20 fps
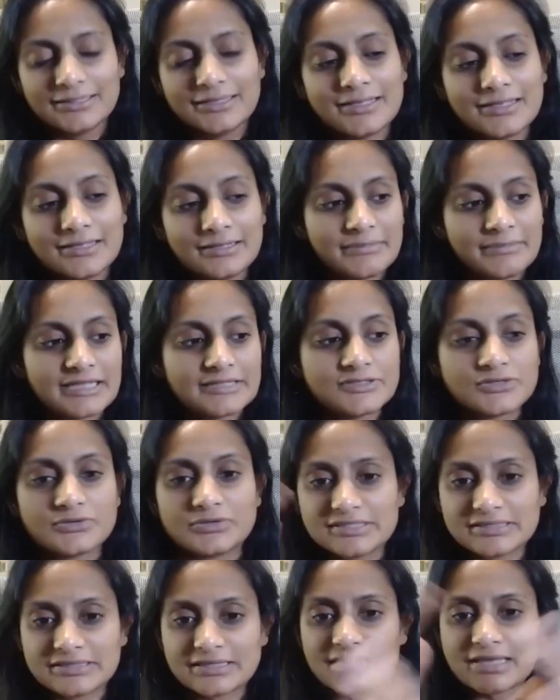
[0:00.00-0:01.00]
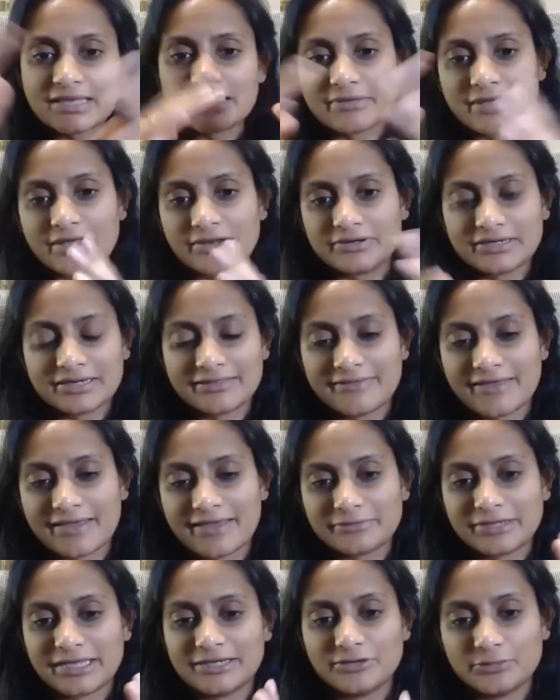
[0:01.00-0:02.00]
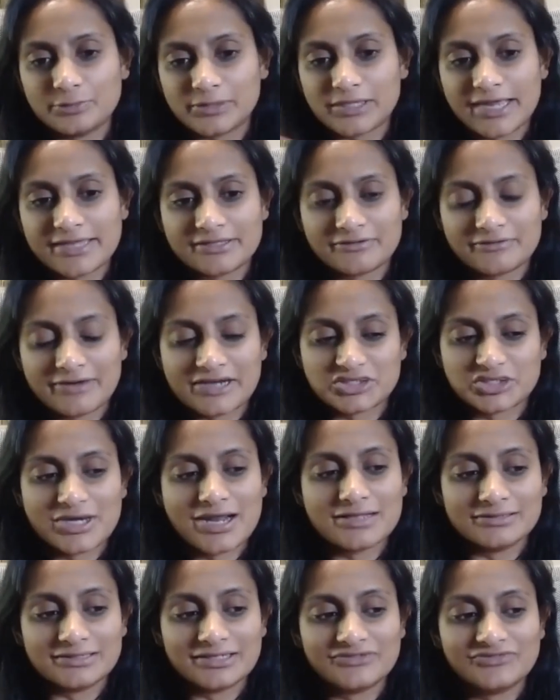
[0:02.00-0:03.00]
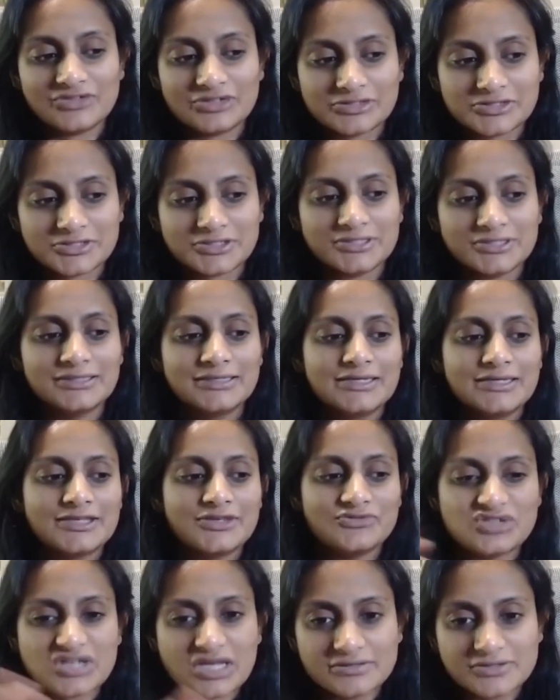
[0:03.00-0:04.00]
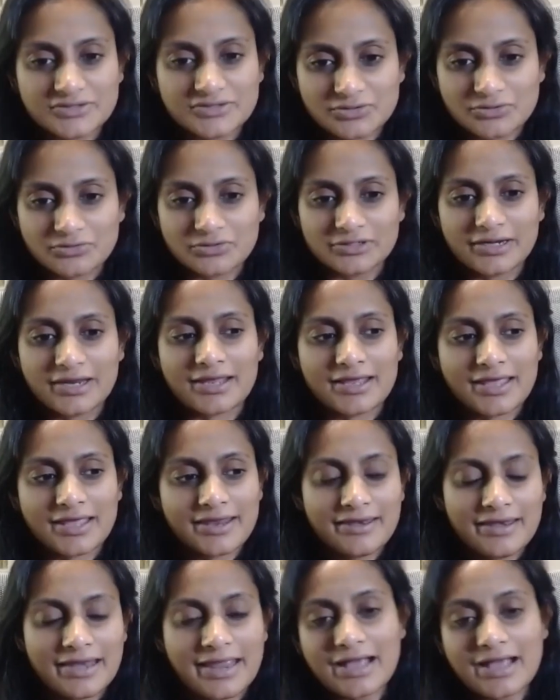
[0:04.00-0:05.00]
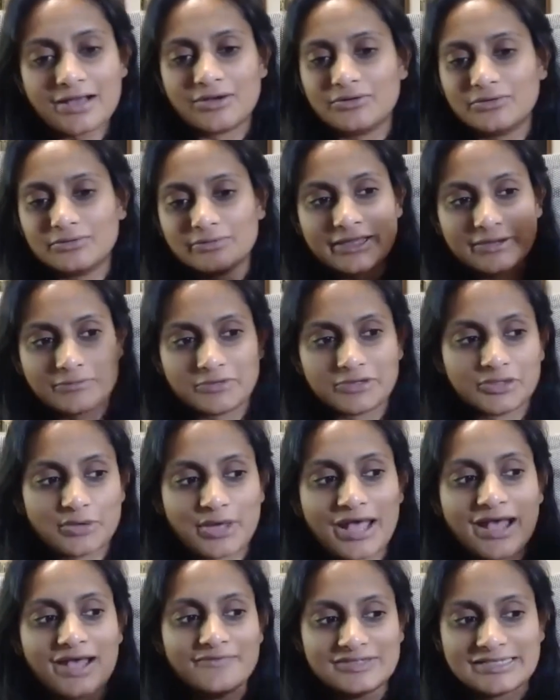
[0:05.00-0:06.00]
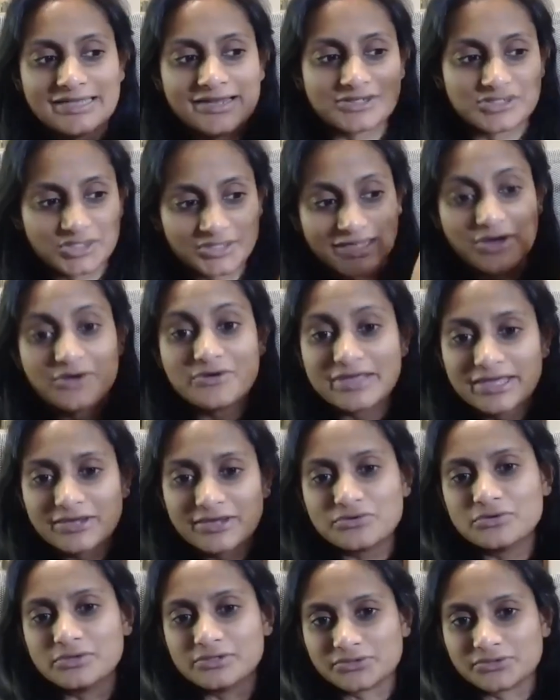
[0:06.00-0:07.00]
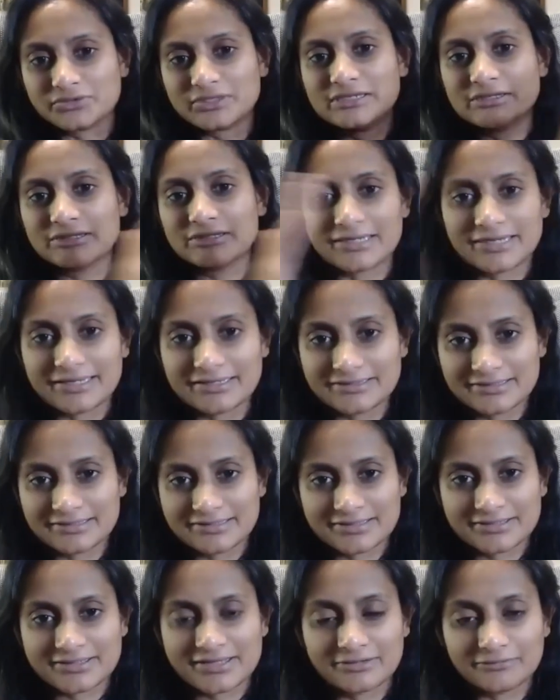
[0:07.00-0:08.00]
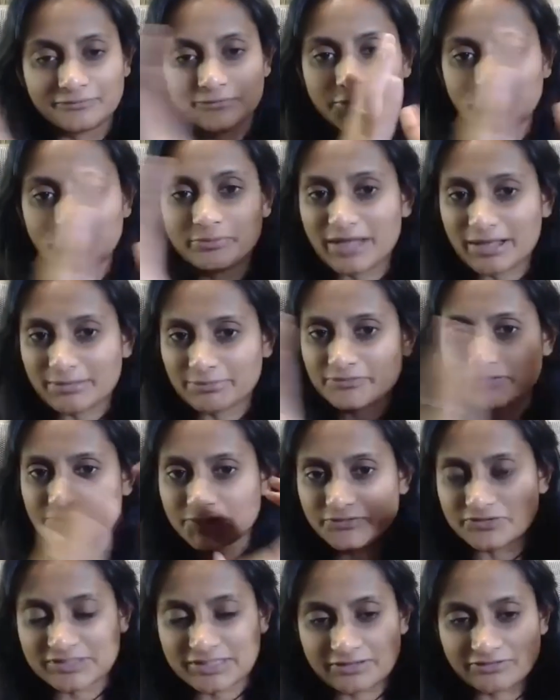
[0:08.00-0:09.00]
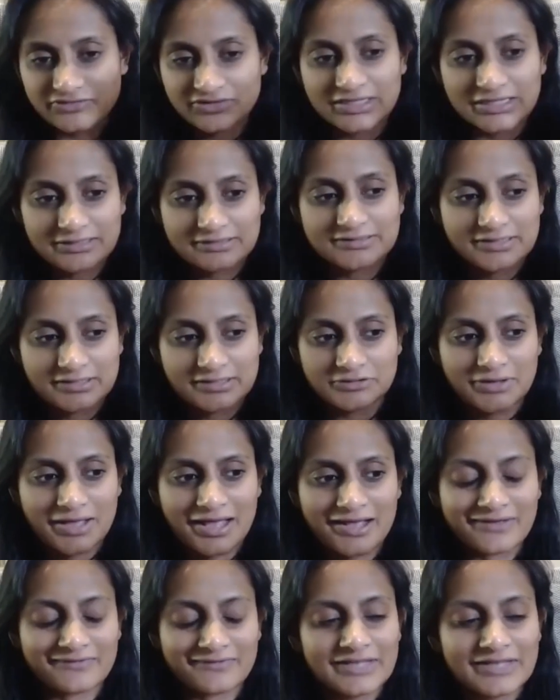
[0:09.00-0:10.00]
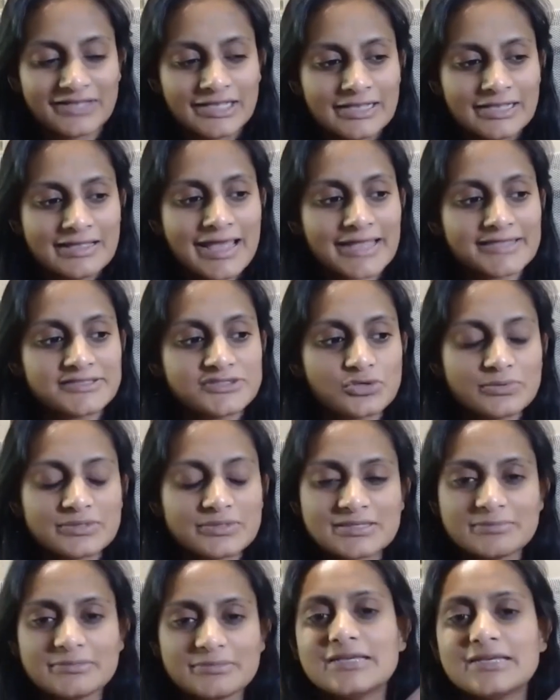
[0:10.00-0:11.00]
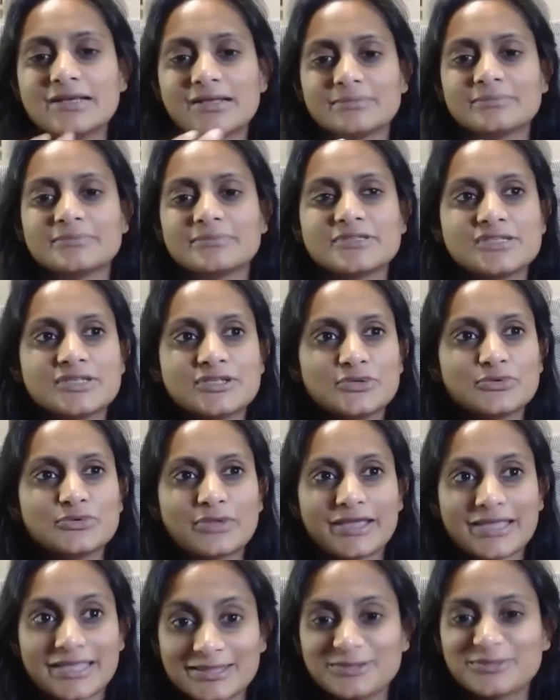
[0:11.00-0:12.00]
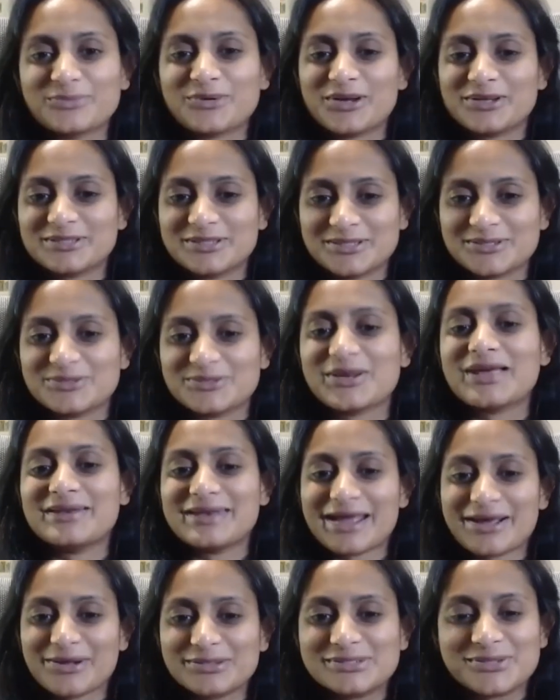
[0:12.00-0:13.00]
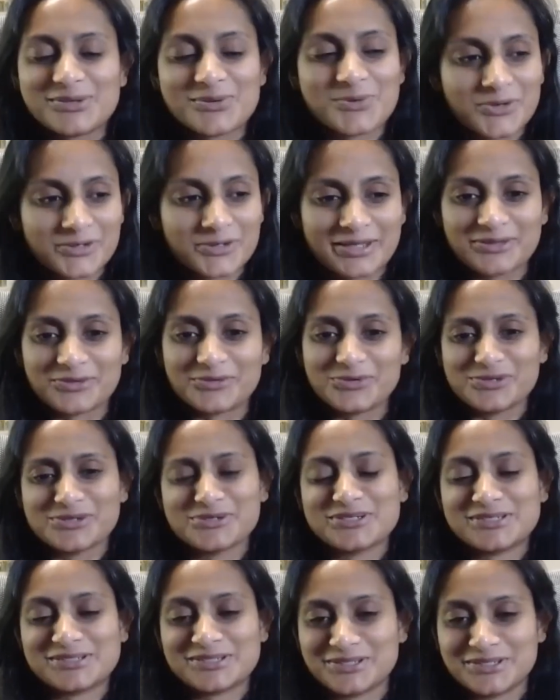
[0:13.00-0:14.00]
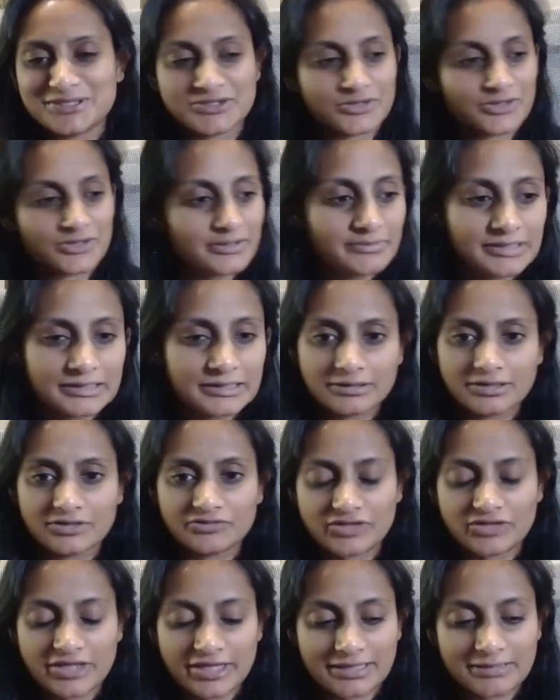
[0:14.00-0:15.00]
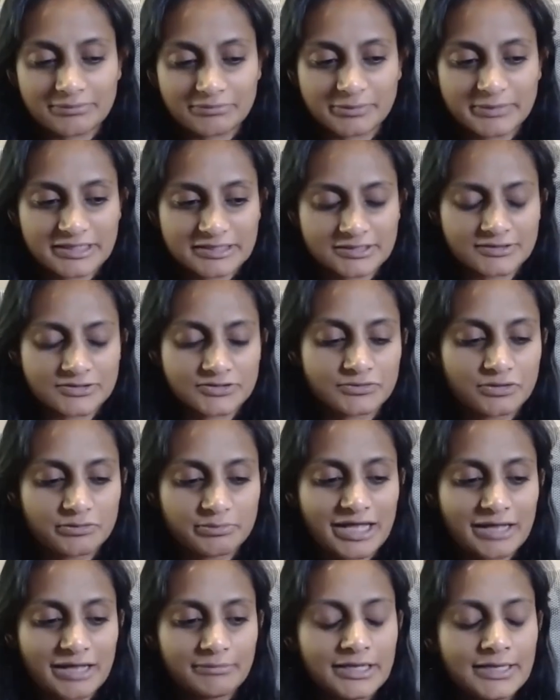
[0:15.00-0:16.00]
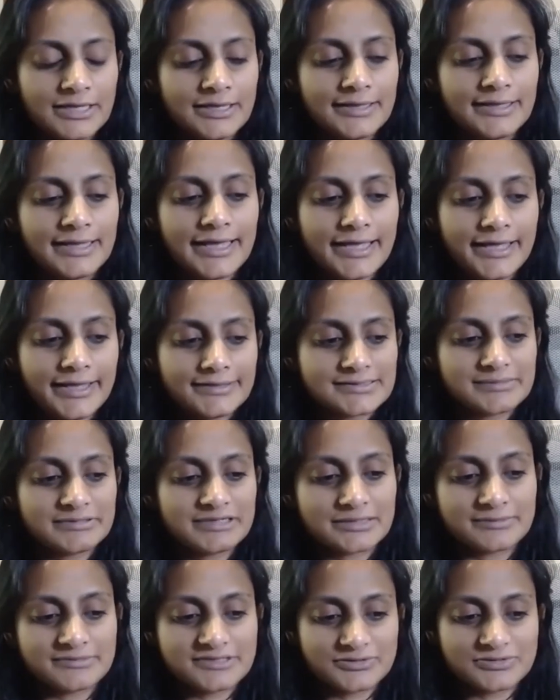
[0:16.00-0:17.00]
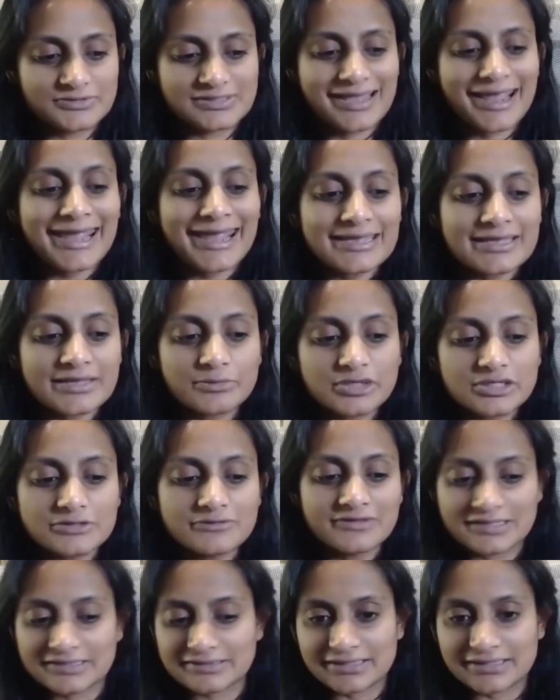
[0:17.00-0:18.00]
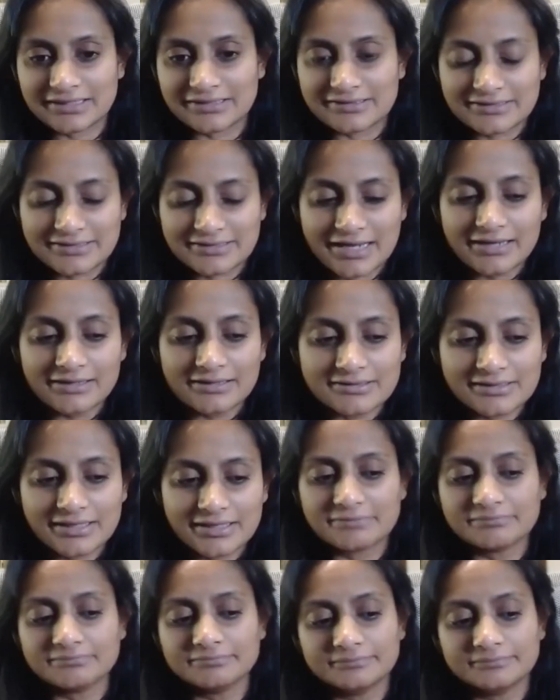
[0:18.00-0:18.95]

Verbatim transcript: And so it's thinking about it in that way. You apply the rationality filter, you've done the scoring, and now, like, what you have is actually, okay, cool. So here is this kind of roadmap of sort of set of things that you have. And so when somebody comes to you, like, in the process, and now it's the quarter, now the quarter has started, you're in the middle of, like, implementing this roadmap, and somebody comes to you and says, hey, can we do this thing instead? It's like,